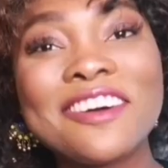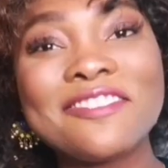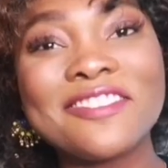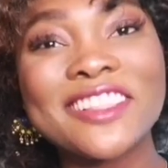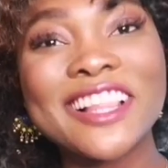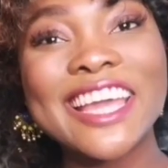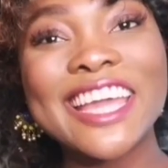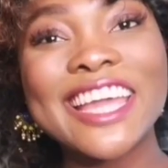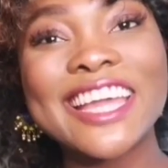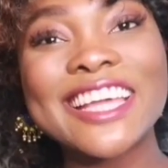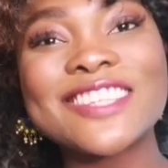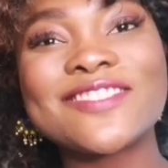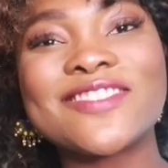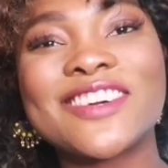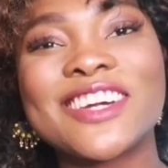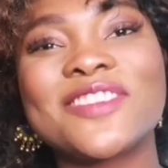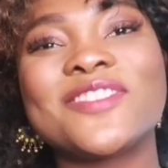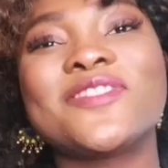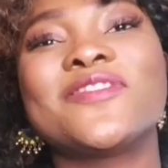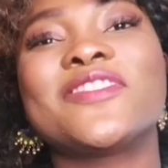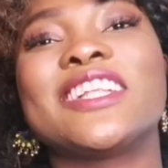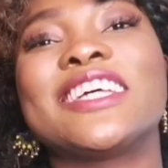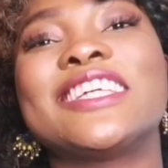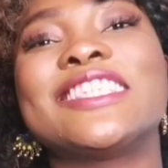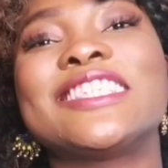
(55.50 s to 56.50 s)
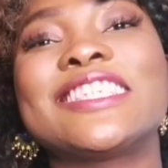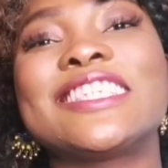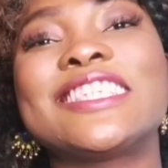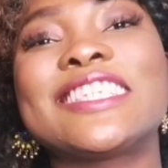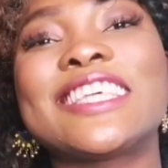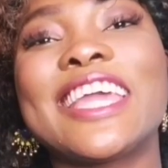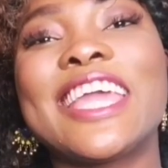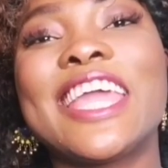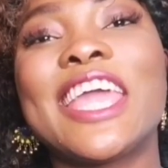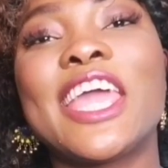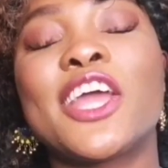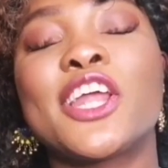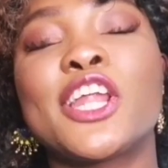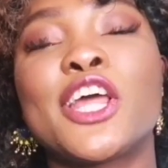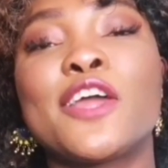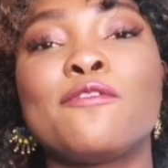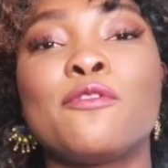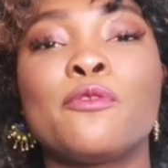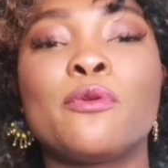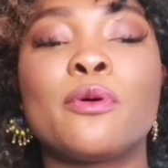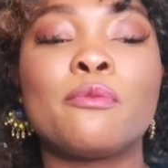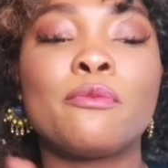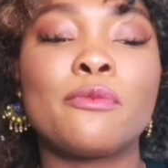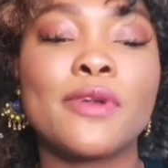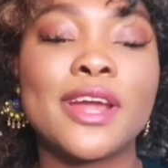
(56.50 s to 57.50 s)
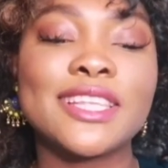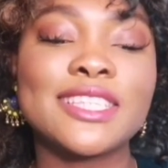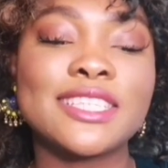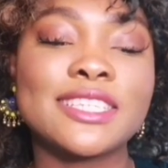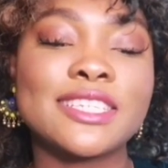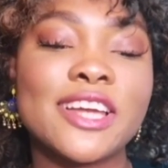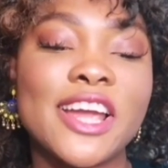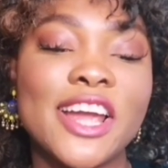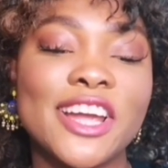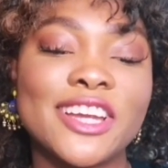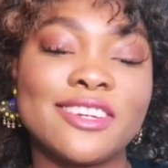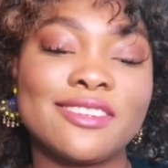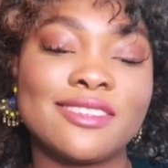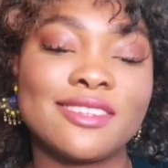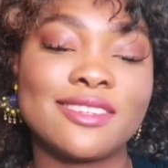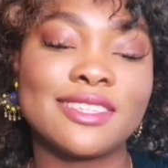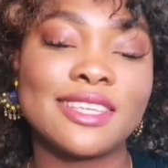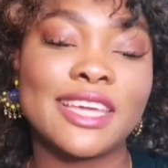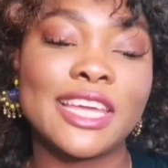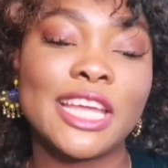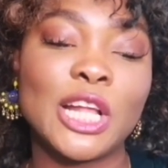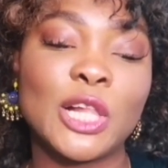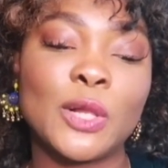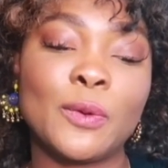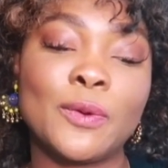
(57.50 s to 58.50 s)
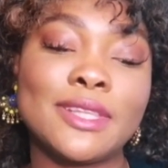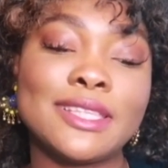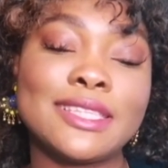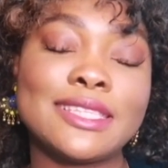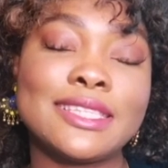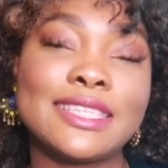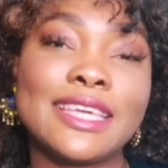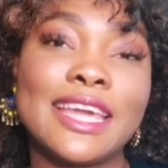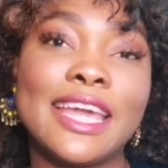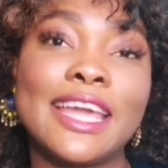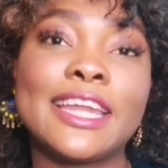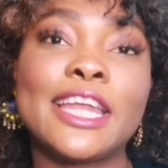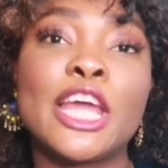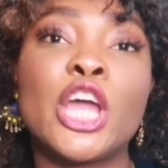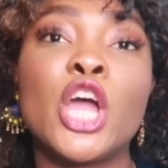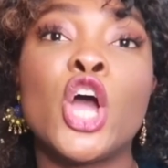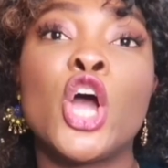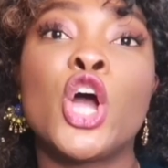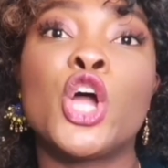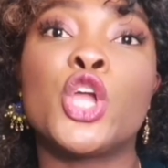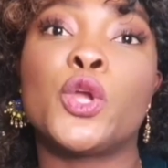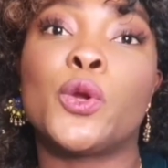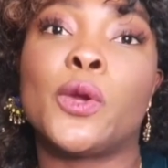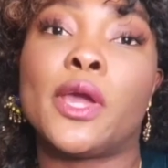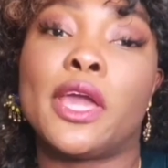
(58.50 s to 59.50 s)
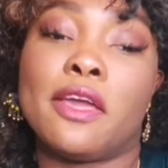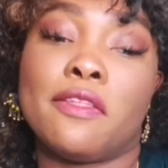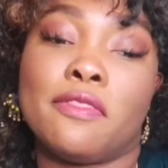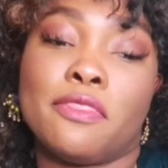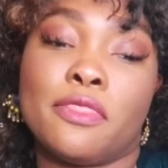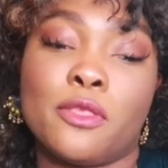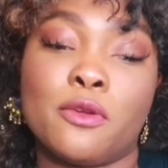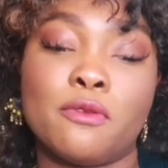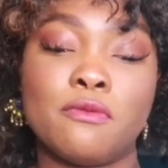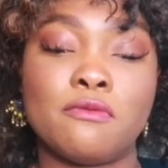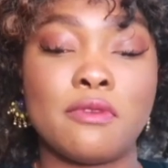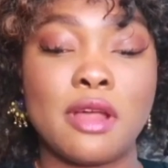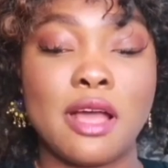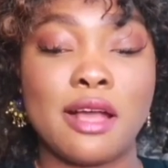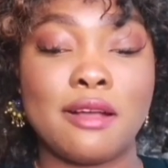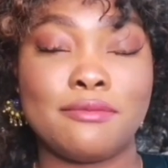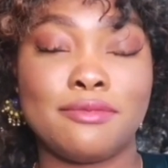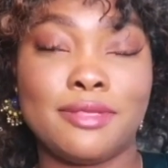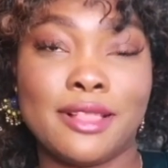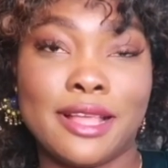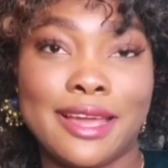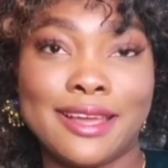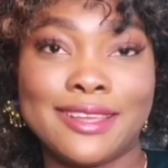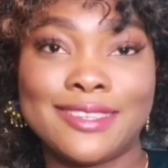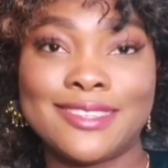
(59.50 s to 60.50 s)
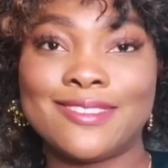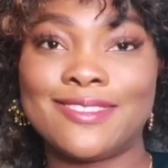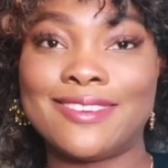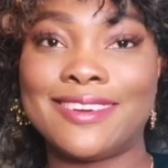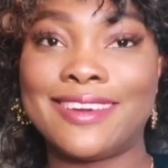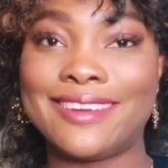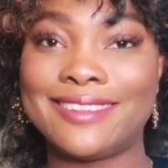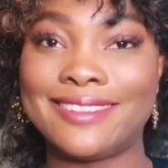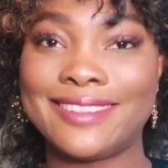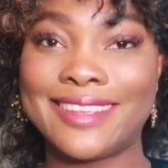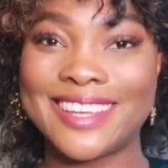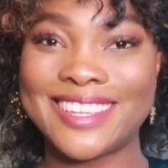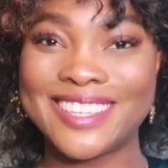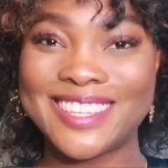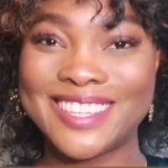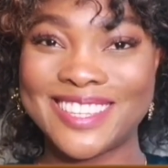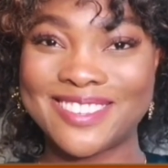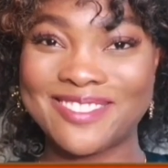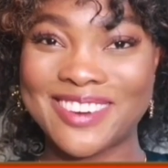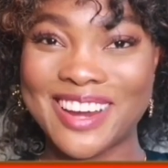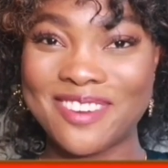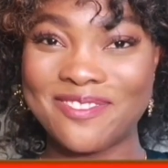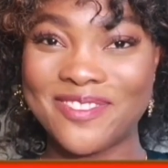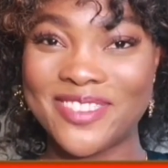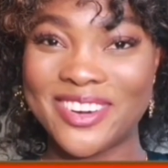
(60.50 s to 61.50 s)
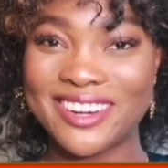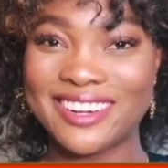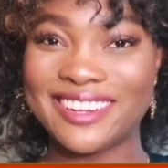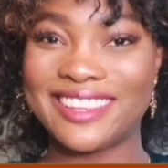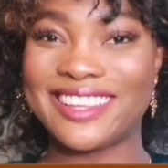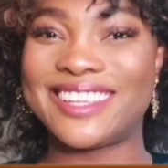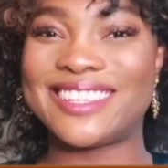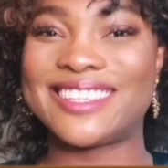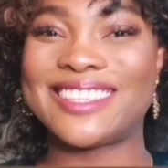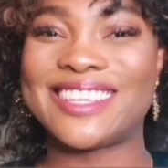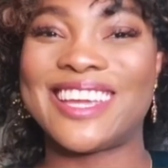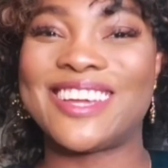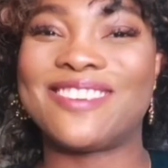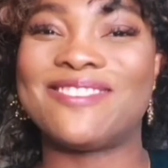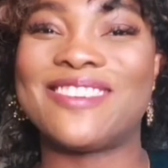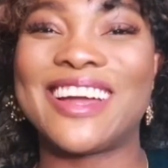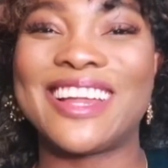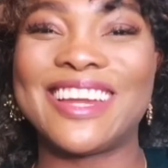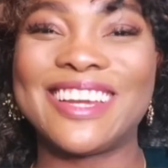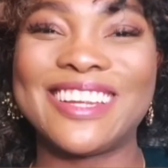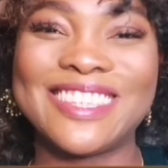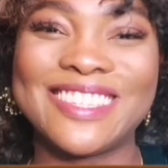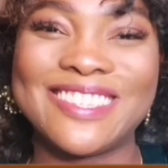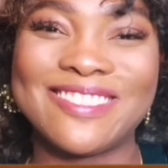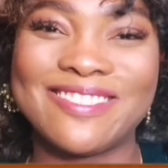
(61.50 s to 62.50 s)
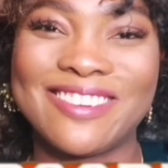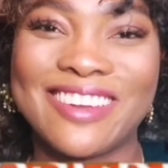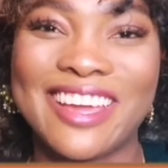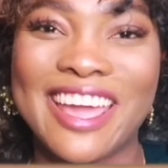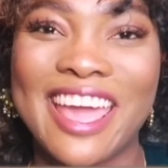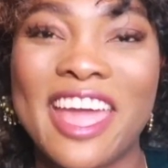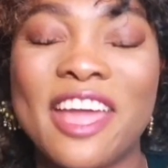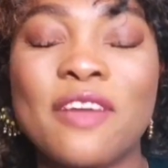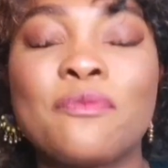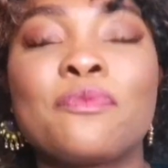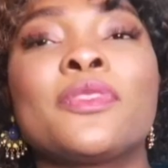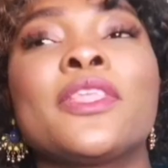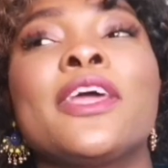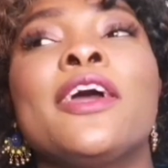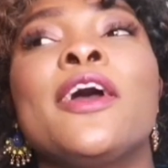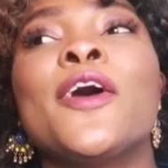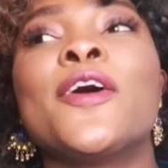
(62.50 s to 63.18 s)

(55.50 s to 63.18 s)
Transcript: Lovelies, welcome to Valento skincare. And everyone, bright skin, hydrated skin, glowing skin, you're in the right place. So hit that subscribe button. Let's get right into it, okay?